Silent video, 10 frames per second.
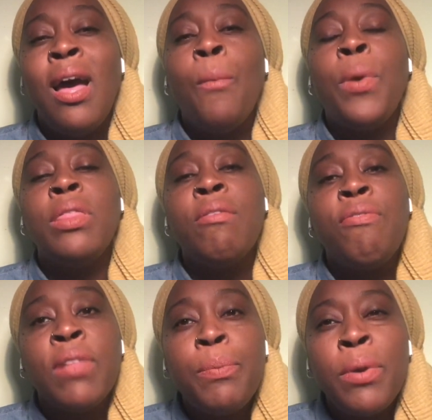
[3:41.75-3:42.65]
But the
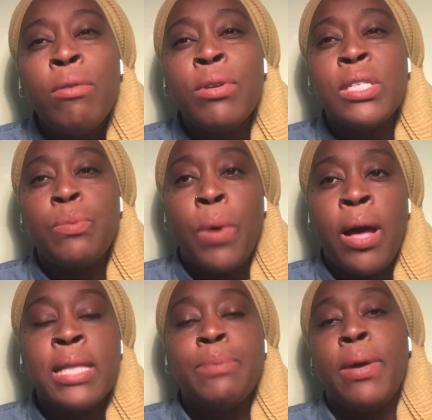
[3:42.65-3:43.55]
flippant
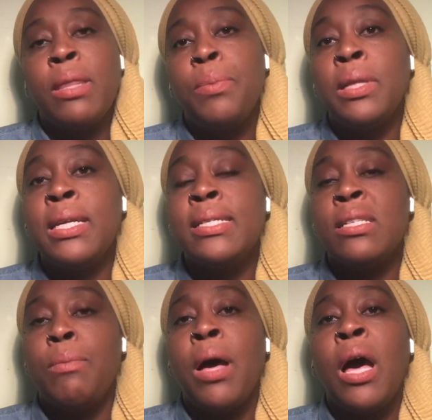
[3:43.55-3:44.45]
response by the police
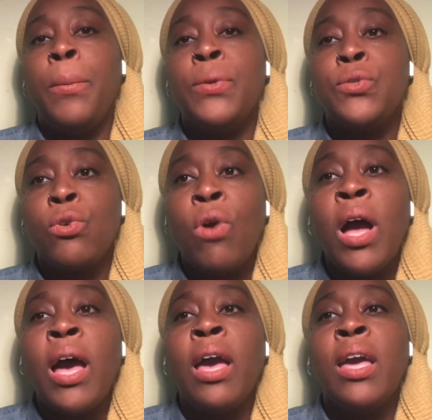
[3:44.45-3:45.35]
to Muhammad's
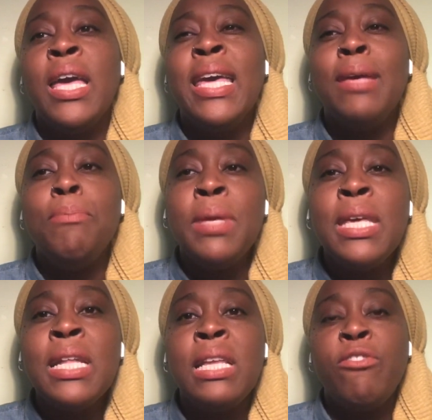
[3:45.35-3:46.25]
cry
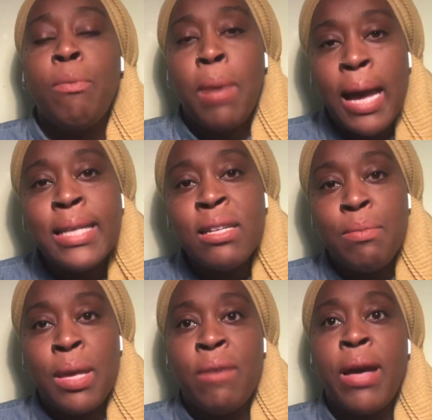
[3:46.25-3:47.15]
immediately reminded
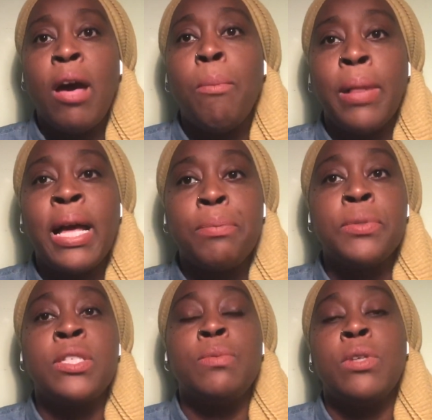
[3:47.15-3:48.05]
me of how Black
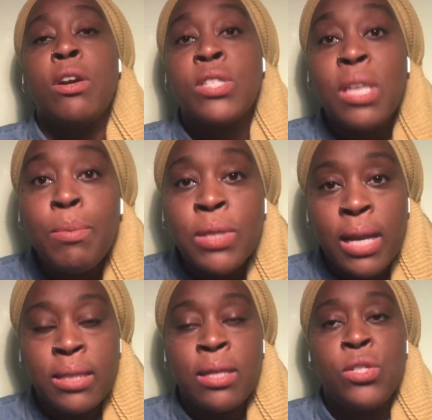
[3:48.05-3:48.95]
Muslims are
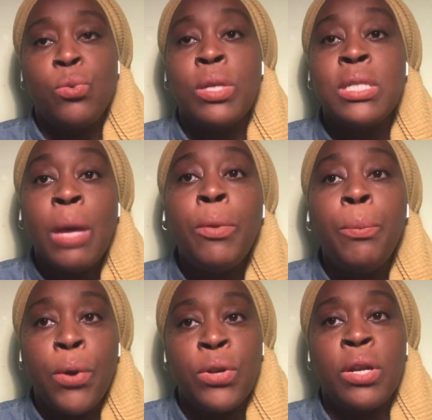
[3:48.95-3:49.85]
subjected to a double
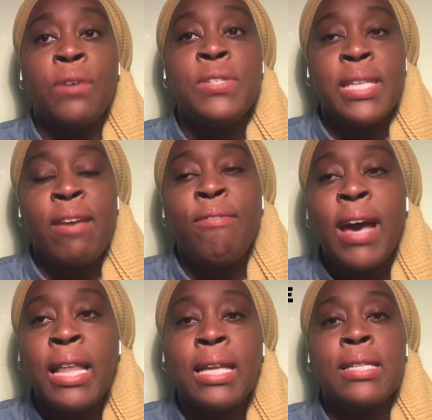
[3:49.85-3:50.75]
burden of state
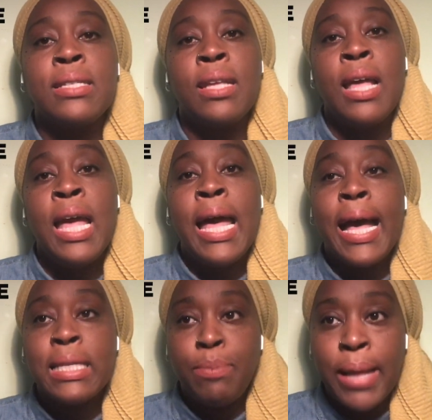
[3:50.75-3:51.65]
violence,
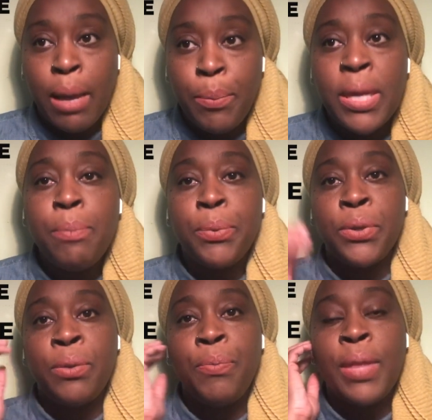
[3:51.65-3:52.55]
as Black
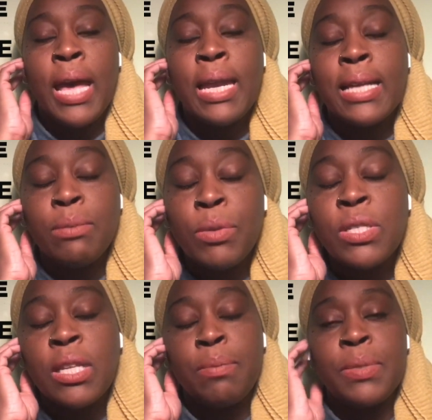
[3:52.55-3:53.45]
people and as
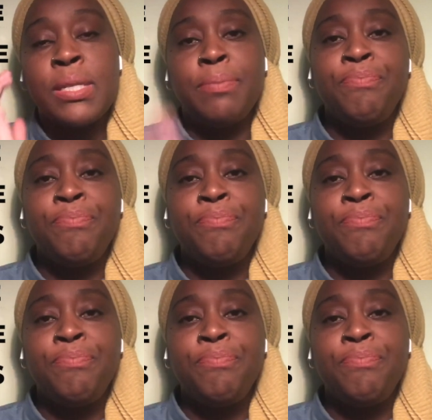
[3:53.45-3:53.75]
Muslims.